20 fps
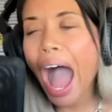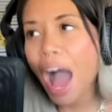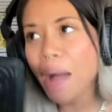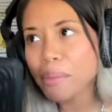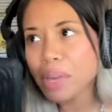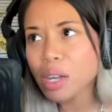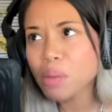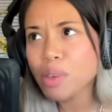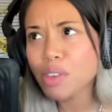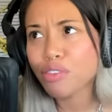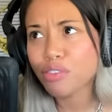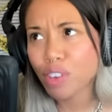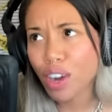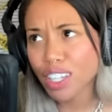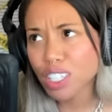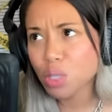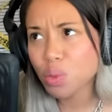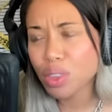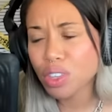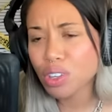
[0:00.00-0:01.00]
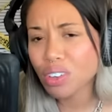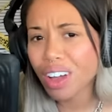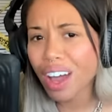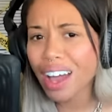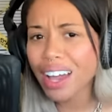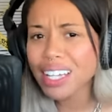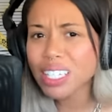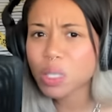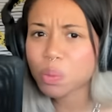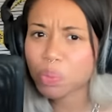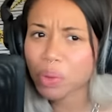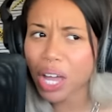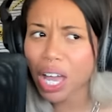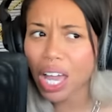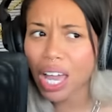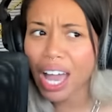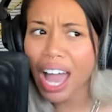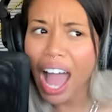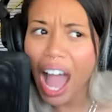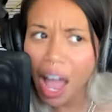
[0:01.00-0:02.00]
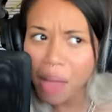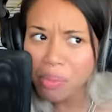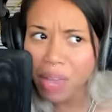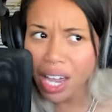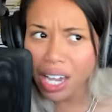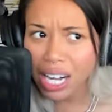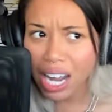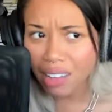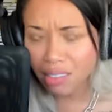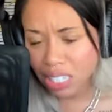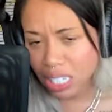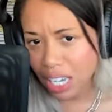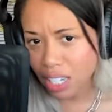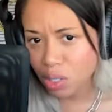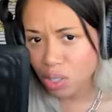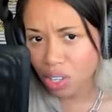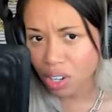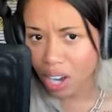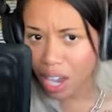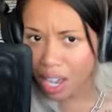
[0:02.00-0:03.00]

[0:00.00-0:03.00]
I'm gonna be friends with you guys, but I'm not gonna have sex with your